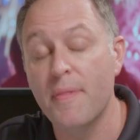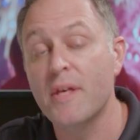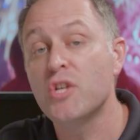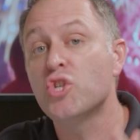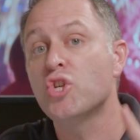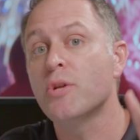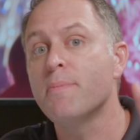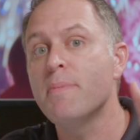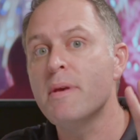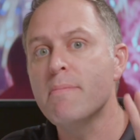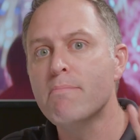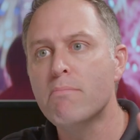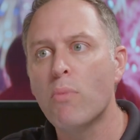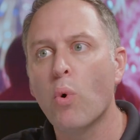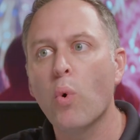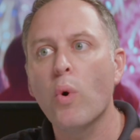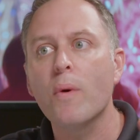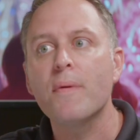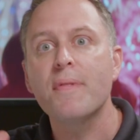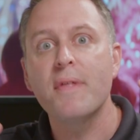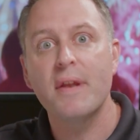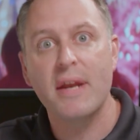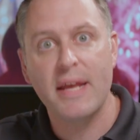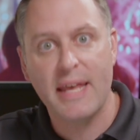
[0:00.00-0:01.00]
They should be
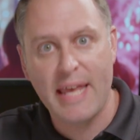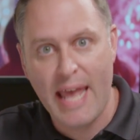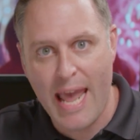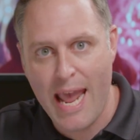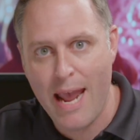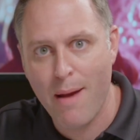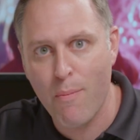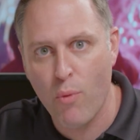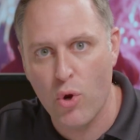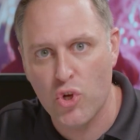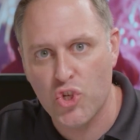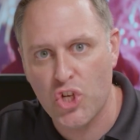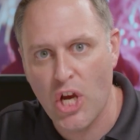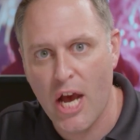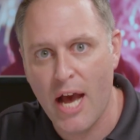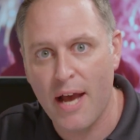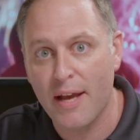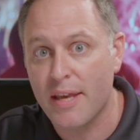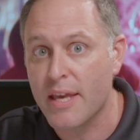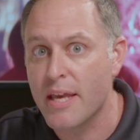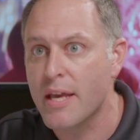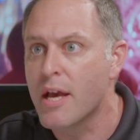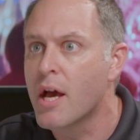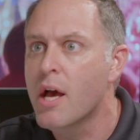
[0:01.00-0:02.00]
more than a camera
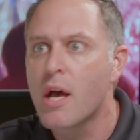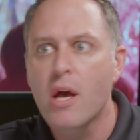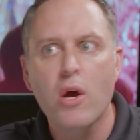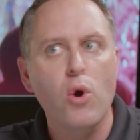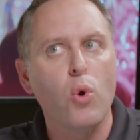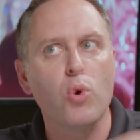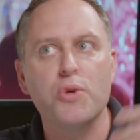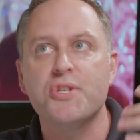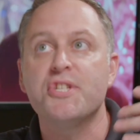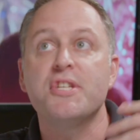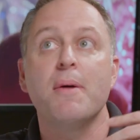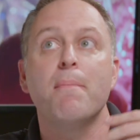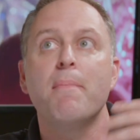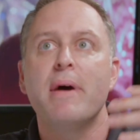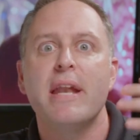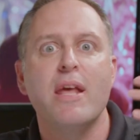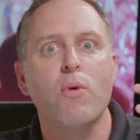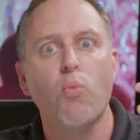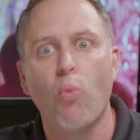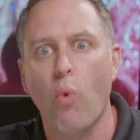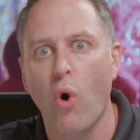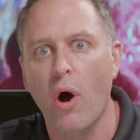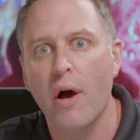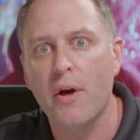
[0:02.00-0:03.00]
jockey or
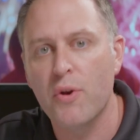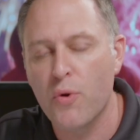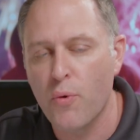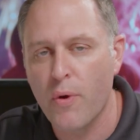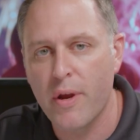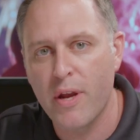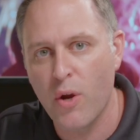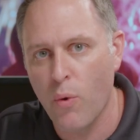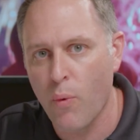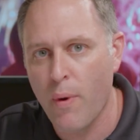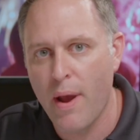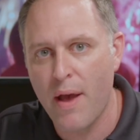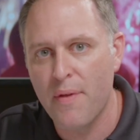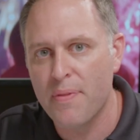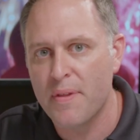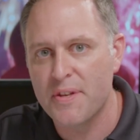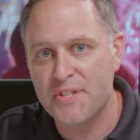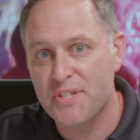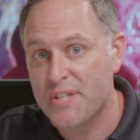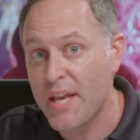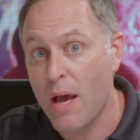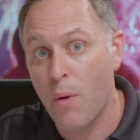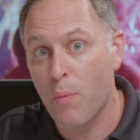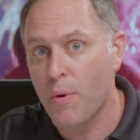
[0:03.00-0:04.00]
somebody wandering around the
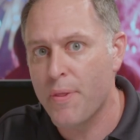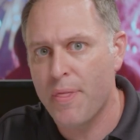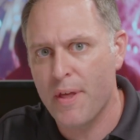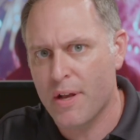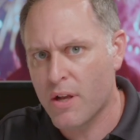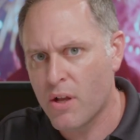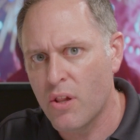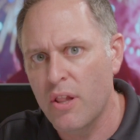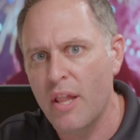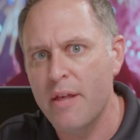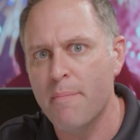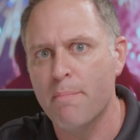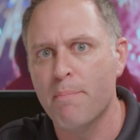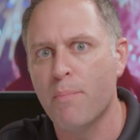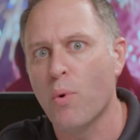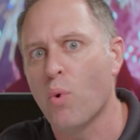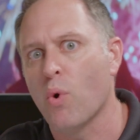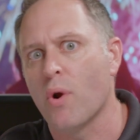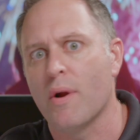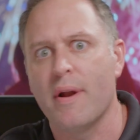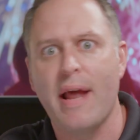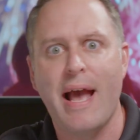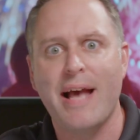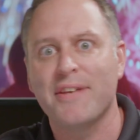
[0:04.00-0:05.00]
set with a
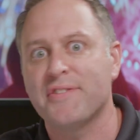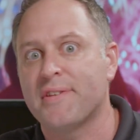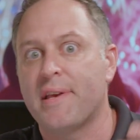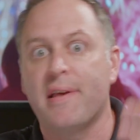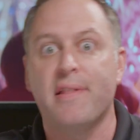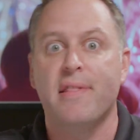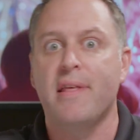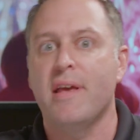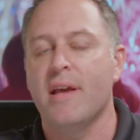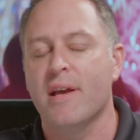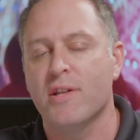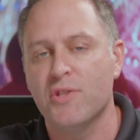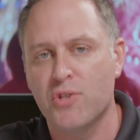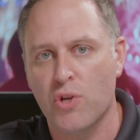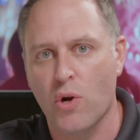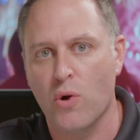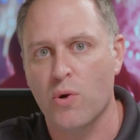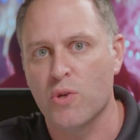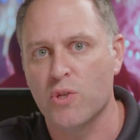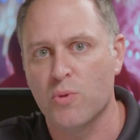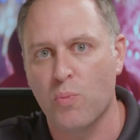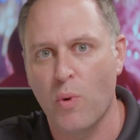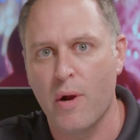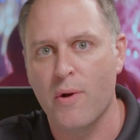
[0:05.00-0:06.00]
clipboard asking the
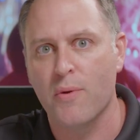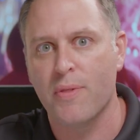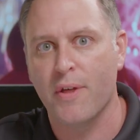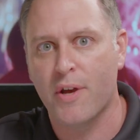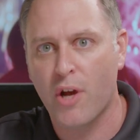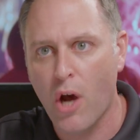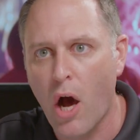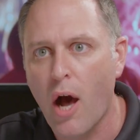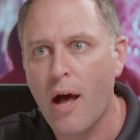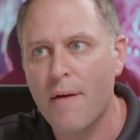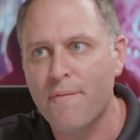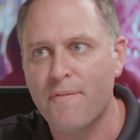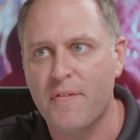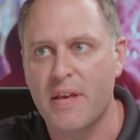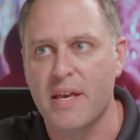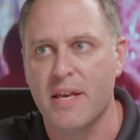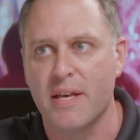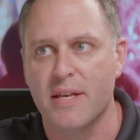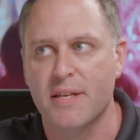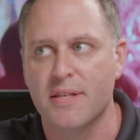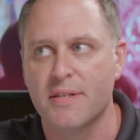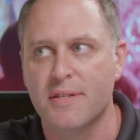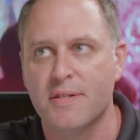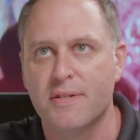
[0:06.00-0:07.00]
interns where the
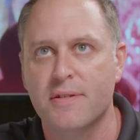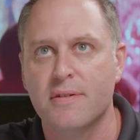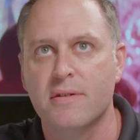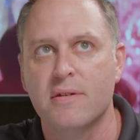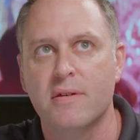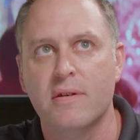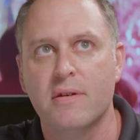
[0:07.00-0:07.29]
coffee is.